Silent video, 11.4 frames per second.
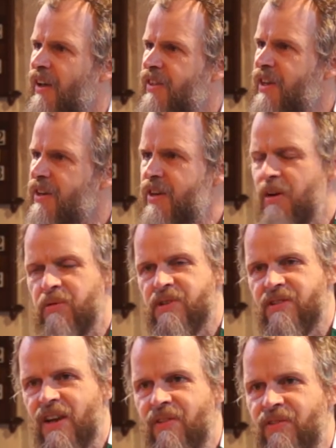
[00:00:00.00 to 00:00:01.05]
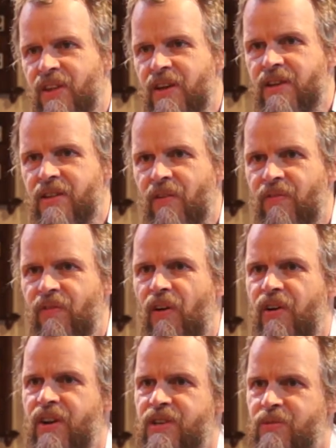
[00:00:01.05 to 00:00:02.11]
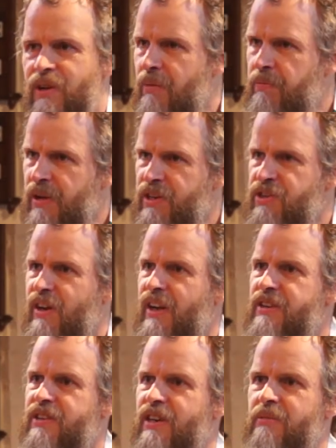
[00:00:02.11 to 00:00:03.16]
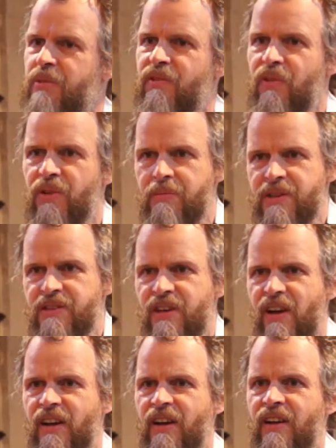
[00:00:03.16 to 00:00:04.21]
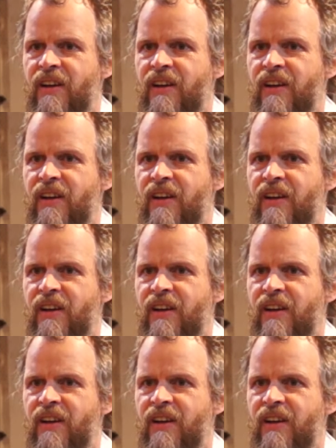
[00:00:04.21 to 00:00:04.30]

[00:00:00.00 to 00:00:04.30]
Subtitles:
That it was as if the foreigners were capitulating before the Messiah.